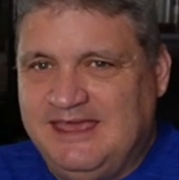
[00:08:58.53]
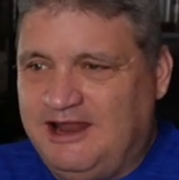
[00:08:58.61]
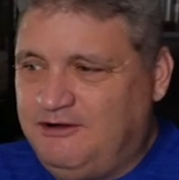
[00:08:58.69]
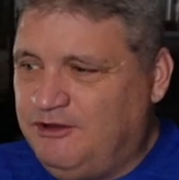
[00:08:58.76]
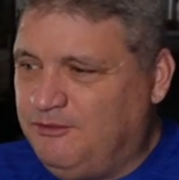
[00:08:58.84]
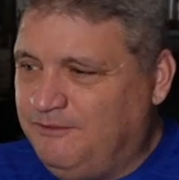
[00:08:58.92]

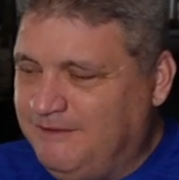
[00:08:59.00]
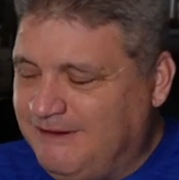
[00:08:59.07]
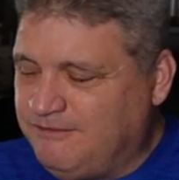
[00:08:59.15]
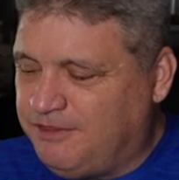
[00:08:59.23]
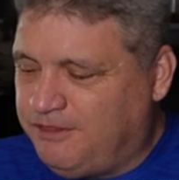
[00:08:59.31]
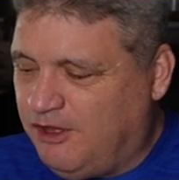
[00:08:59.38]
I don't know that we
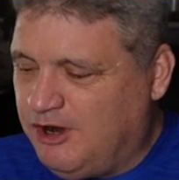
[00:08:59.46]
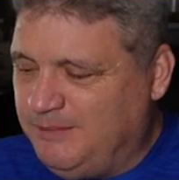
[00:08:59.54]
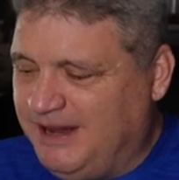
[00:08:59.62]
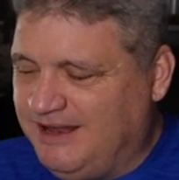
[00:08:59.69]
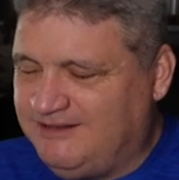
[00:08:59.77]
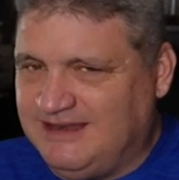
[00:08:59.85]
ever thought
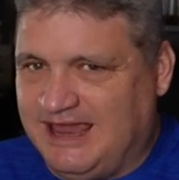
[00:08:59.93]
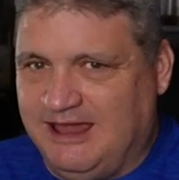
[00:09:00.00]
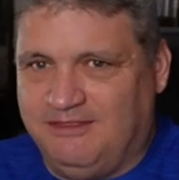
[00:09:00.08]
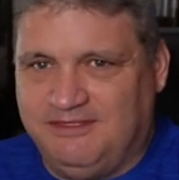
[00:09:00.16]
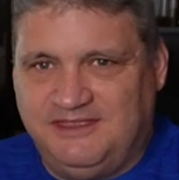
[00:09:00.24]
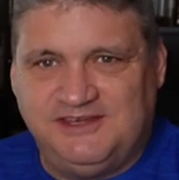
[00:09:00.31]
about
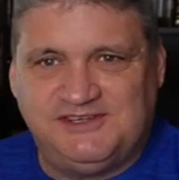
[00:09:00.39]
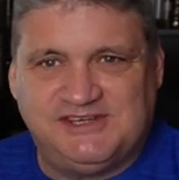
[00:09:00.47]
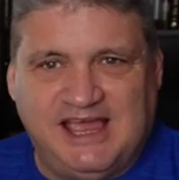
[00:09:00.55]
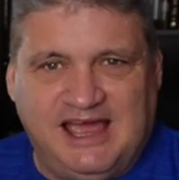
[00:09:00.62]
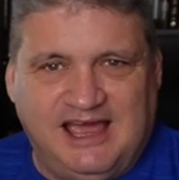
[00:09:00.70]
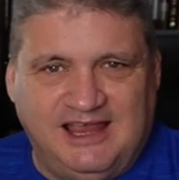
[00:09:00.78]
how this
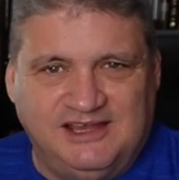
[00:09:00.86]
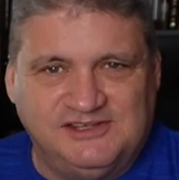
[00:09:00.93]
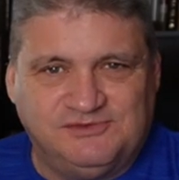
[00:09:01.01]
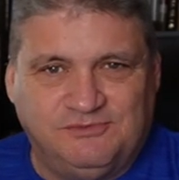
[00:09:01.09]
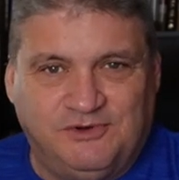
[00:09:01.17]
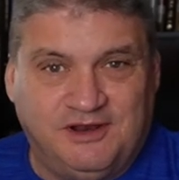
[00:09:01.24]
guy
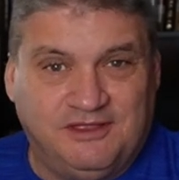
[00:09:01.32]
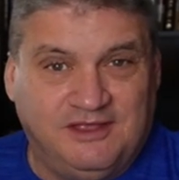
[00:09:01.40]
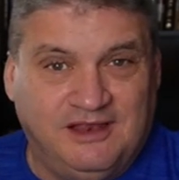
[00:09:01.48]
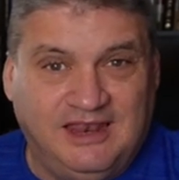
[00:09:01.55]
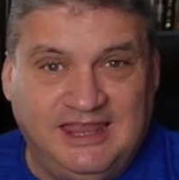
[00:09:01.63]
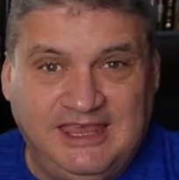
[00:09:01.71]
is one of
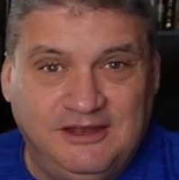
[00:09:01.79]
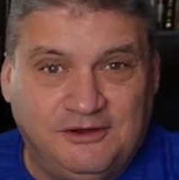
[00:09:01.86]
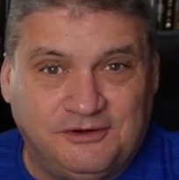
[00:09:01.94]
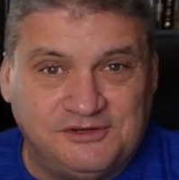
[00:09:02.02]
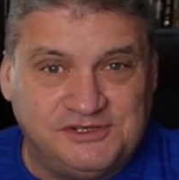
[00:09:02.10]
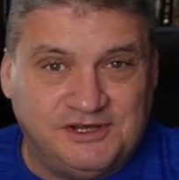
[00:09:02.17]
the
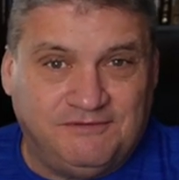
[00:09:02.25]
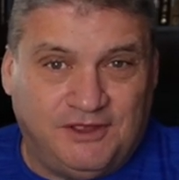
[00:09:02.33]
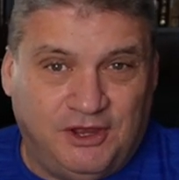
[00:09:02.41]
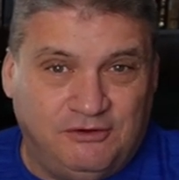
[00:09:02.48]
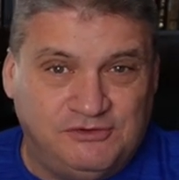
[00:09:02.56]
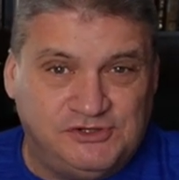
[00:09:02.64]
leaders of
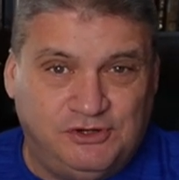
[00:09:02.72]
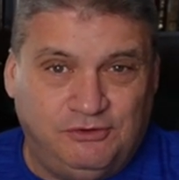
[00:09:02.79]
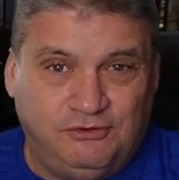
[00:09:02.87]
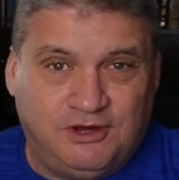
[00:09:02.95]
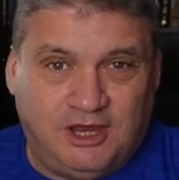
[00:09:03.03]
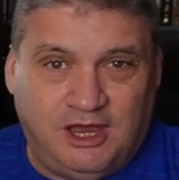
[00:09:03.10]
those
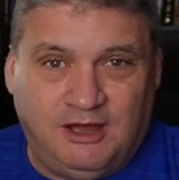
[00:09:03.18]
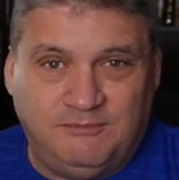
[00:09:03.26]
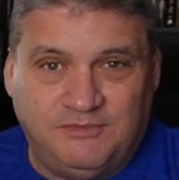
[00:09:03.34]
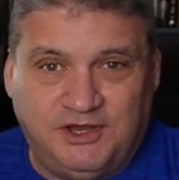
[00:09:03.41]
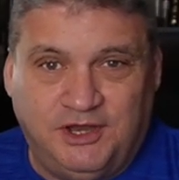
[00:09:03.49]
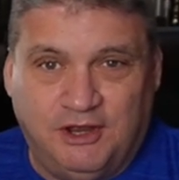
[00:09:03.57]
who
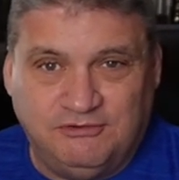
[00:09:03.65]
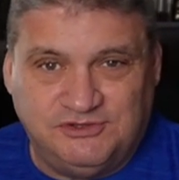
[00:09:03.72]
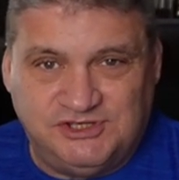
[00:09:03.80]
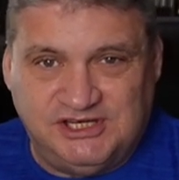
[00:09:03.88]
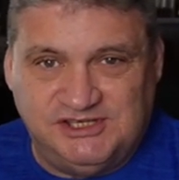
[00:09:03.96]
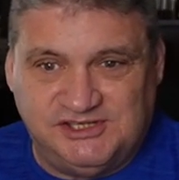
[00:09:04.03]
come to know
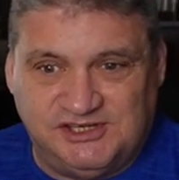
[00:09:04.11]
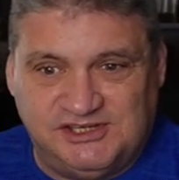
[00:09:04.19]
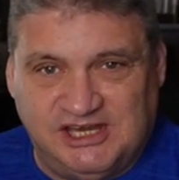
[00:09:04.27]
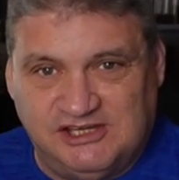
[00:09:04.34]
Jesus